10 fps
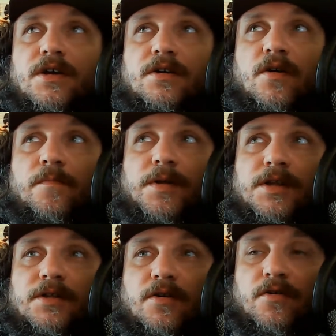
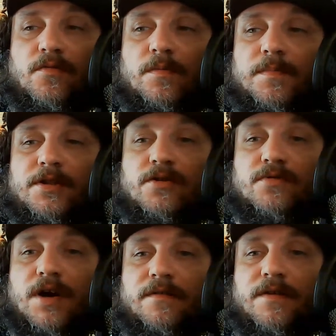competitor will be not
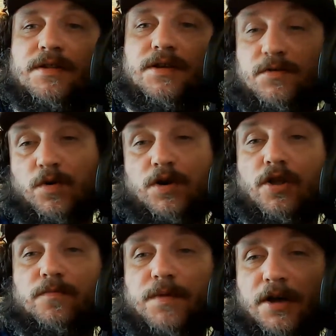relevant. It will
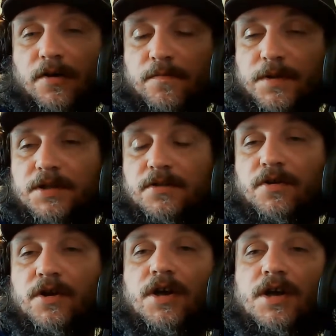not be a
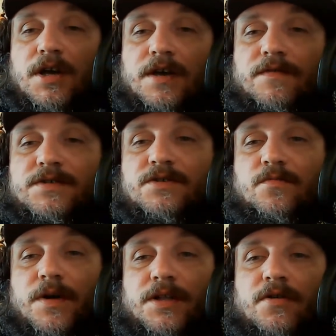competitor. If it's too
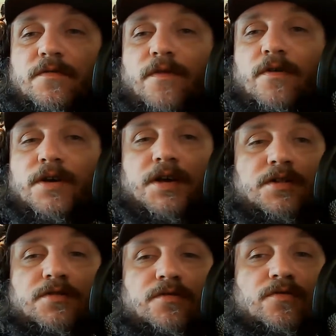many, you're falling
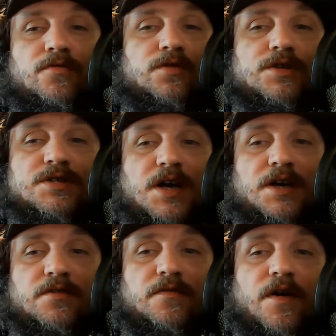into this
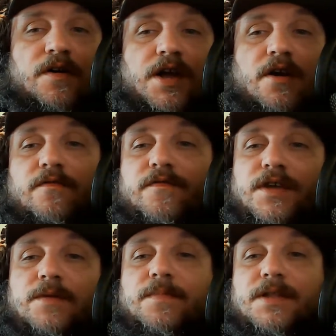kind of area of
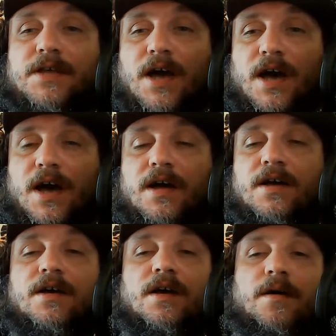Wikipedia,
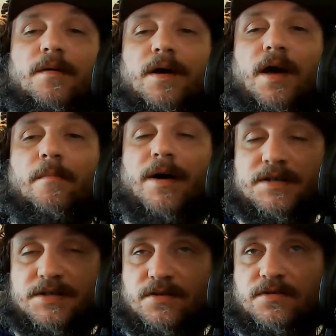
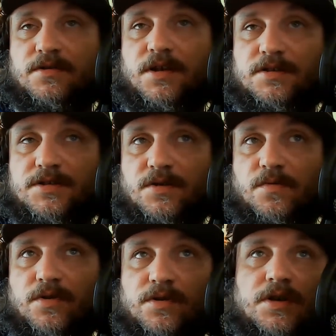Amazon, and so
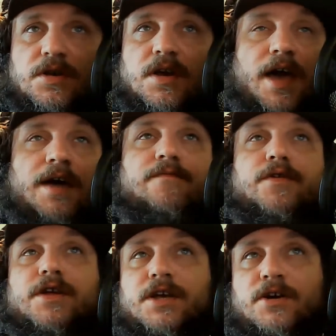on.
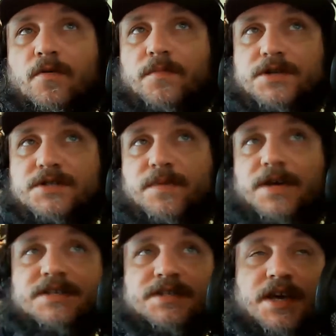Every e-commerce
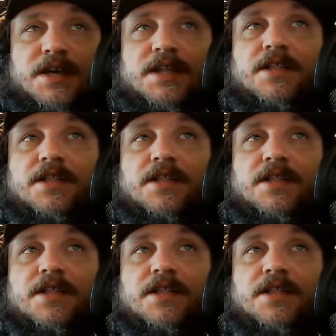may say that